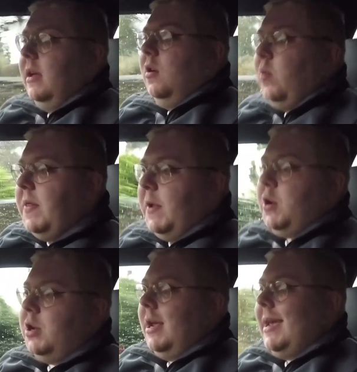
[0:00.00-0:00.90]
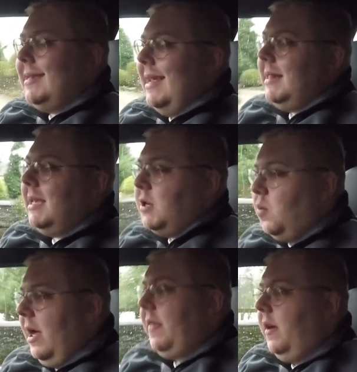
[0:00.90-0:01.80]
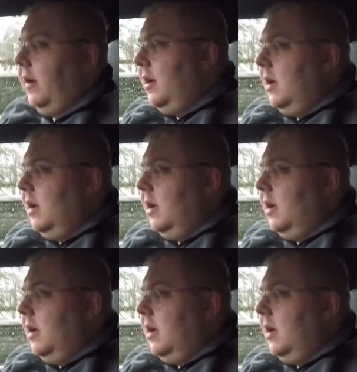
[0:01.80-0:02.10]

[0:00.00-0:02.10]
with the Goodyears in this weather.